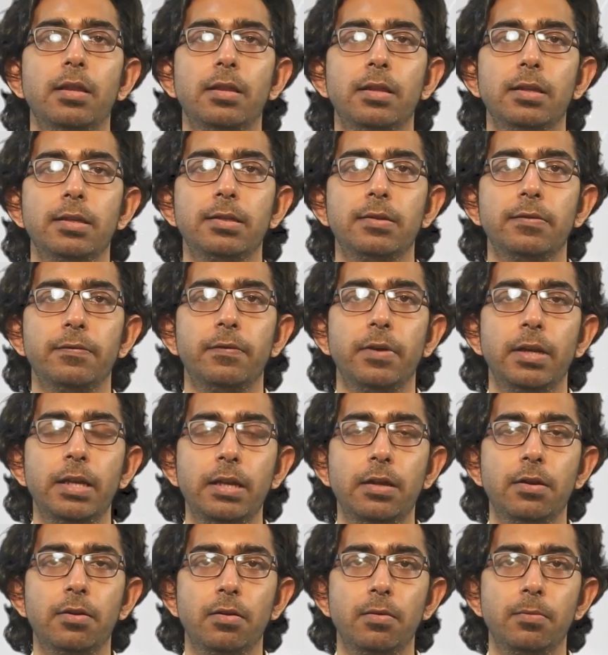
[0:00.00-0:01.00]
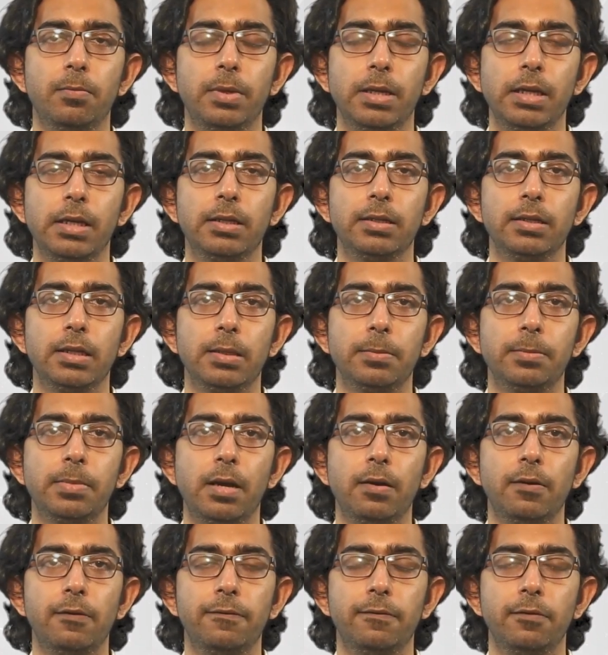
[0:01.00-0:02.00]
this very complex and
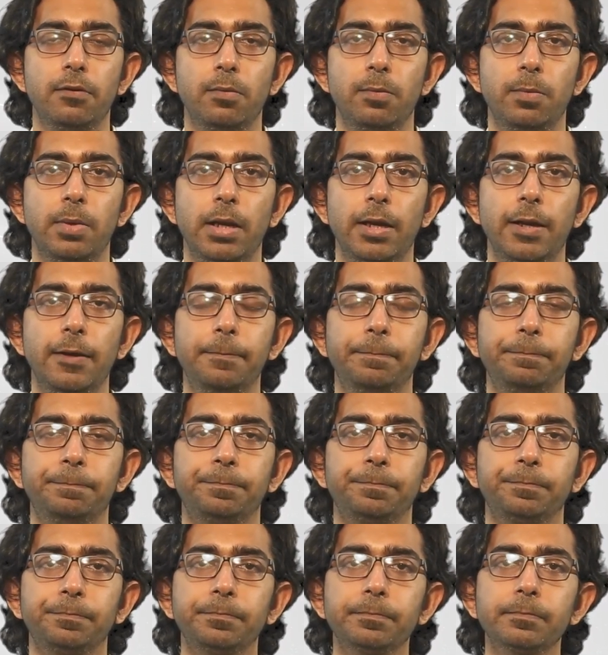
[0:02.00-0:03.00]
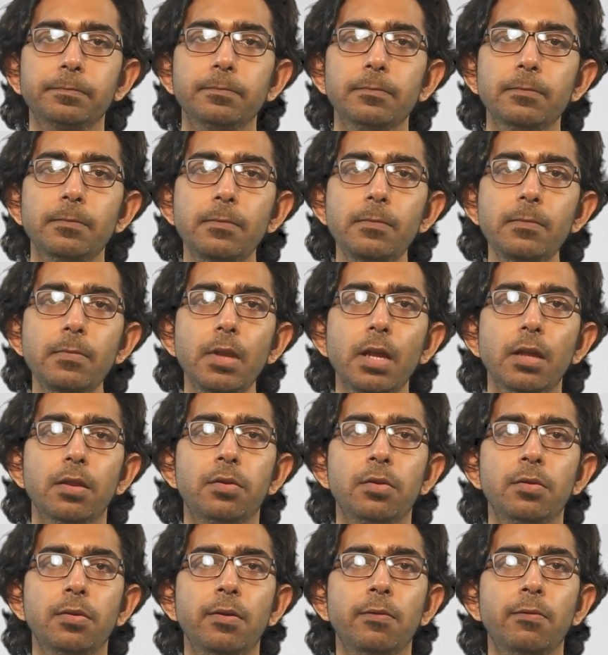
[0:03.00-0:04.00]
powerful play
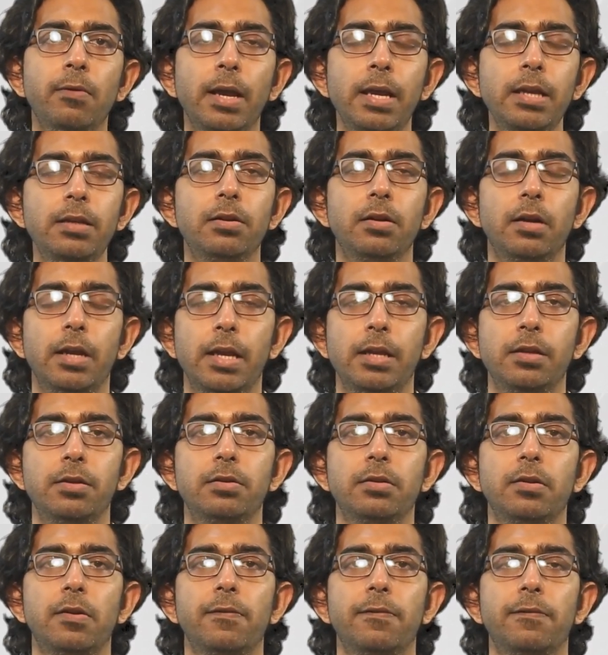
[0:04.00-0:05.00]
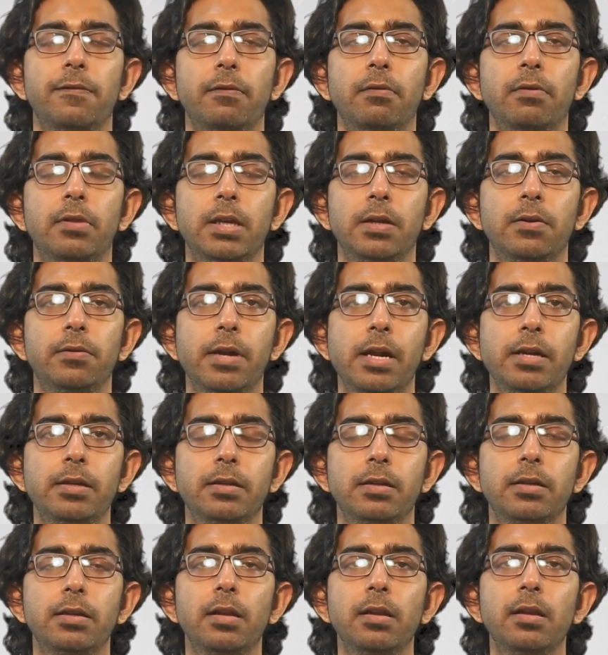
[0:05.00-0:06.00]
through a wide range of
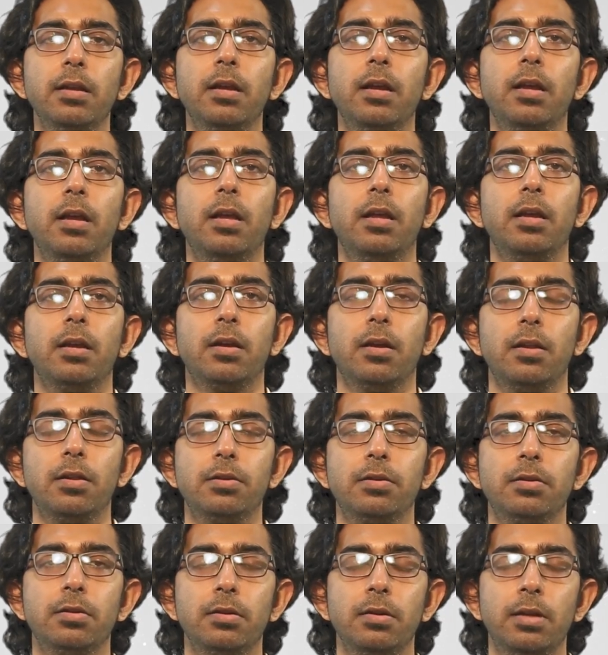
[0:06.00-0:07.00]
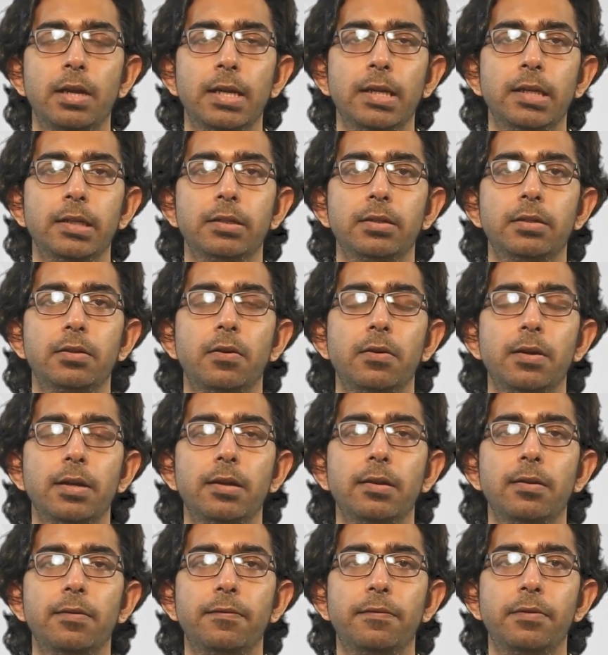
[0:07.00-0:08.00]
theoretical, cultural, and
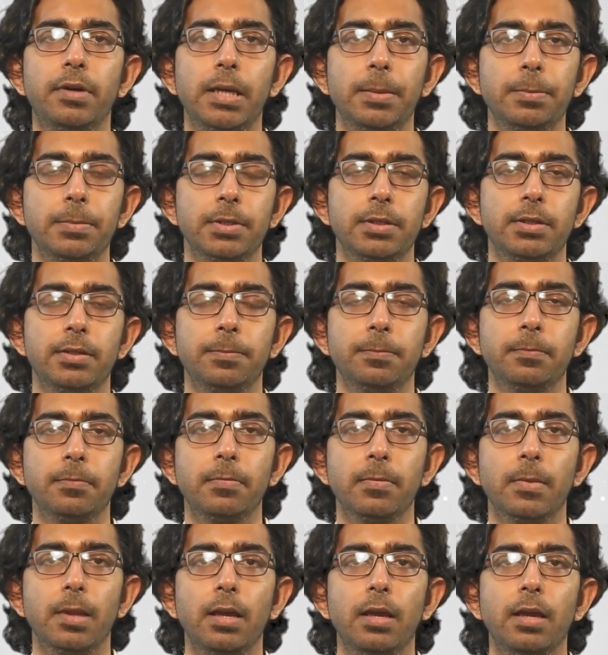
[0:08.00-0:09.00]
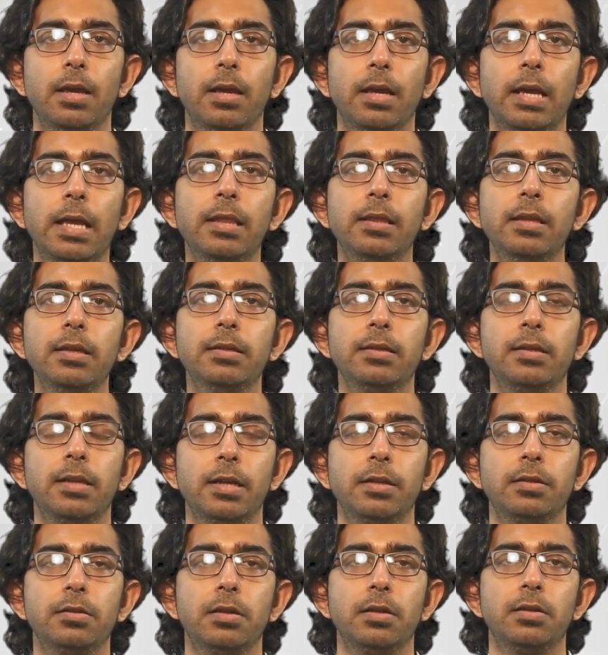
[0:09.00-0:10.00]
historical frames. In this
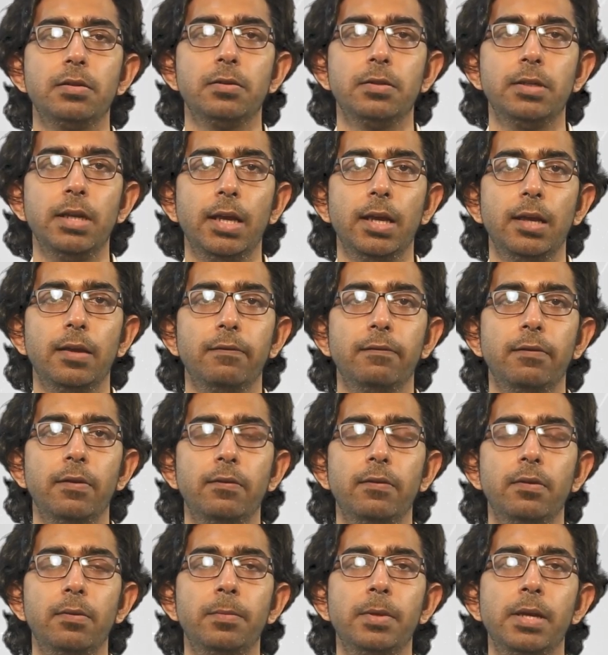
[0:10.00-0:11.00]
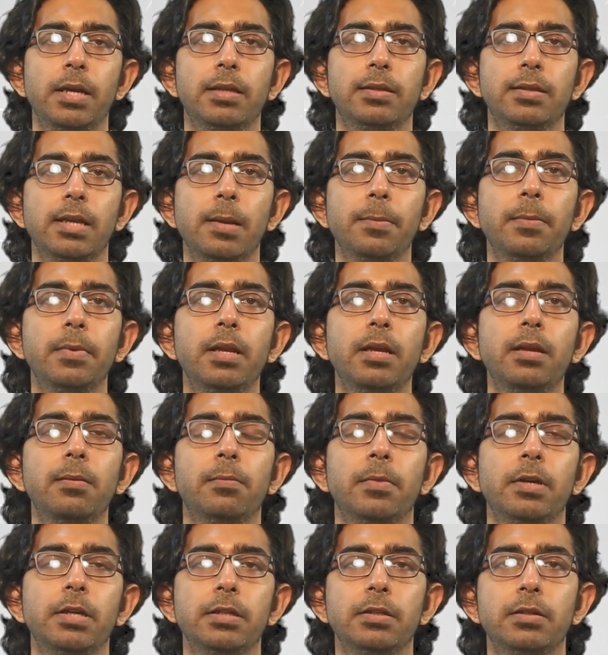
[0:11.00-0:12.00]
lecture today, we will be examining
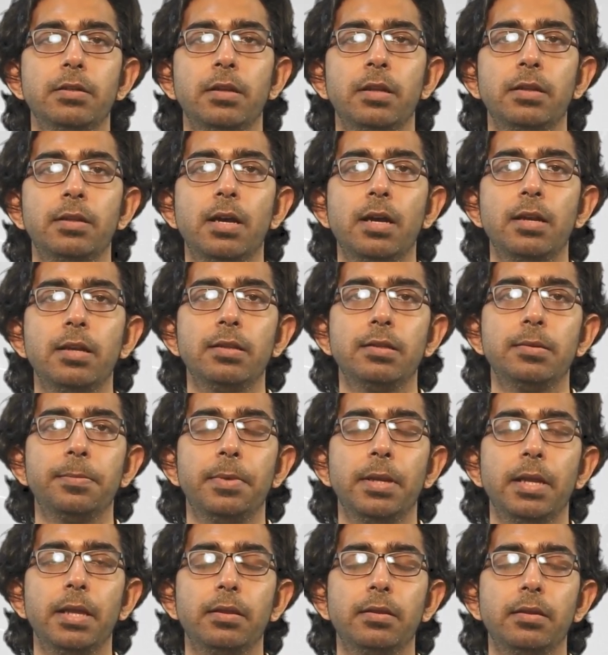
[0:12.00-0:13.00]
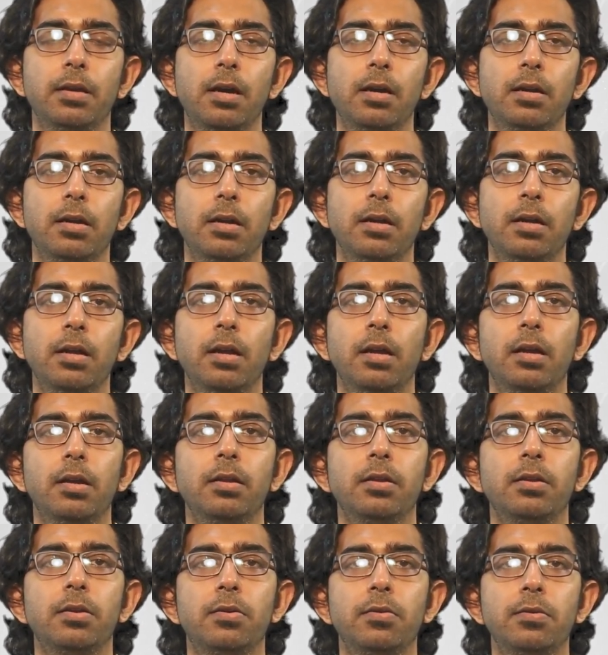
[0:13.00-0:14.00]
Mahesh Dattani's play Tara
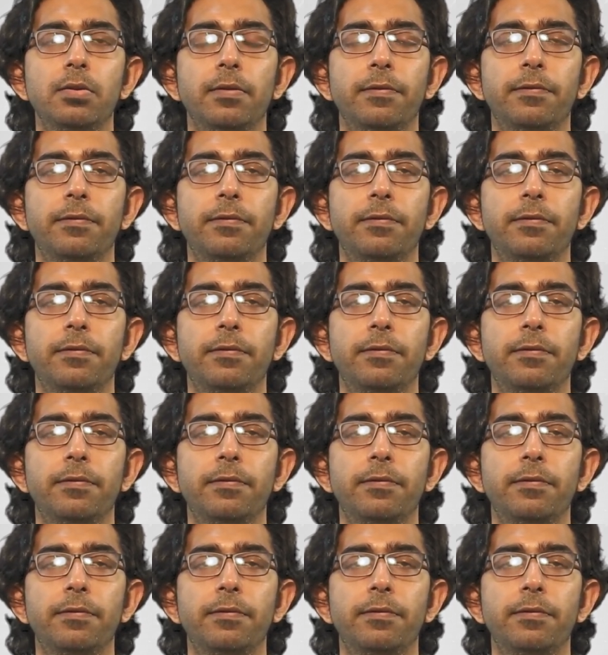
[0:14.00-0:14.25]
through the